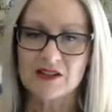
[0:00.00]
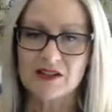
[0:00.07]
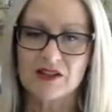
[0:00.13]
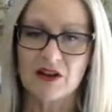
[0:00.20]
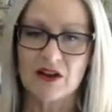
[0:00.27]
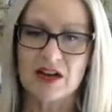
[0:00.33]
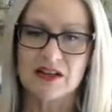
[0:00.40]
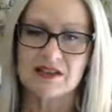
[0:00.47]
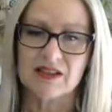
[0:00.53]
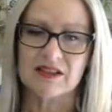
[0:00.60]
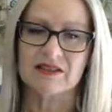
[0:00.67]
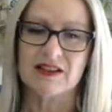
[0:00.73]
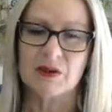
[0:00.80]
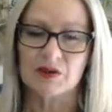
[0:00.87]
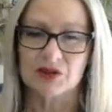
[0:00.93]

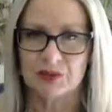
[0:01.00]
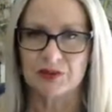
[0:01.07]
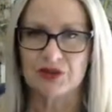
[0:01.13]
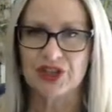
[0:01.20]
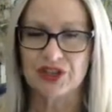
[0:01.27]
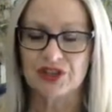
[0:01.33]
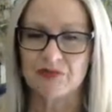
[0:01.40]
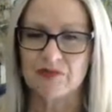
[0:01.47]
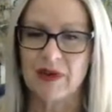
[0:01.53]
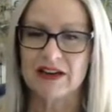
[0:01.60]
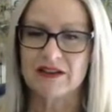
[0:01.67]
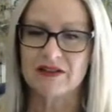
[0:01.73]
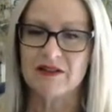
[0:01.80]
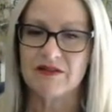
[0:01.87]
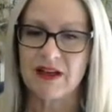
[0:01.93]
exercised, and there was an
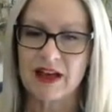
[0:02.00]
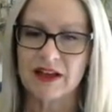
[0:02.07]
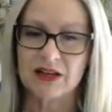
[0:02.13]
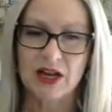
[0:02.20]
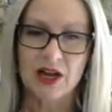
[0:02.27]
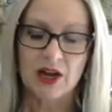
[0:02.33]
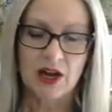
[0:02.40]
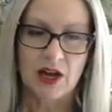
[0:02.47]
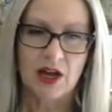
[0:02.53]
objection made to that.